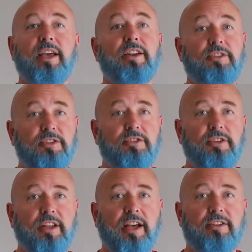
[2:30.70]
In addition
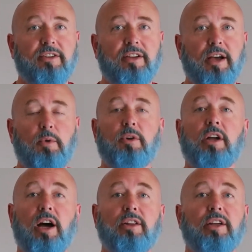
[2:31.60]
to that, I wanted
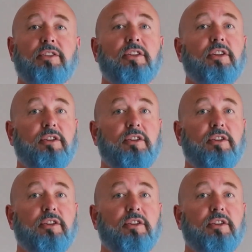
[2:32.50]
to highlight that the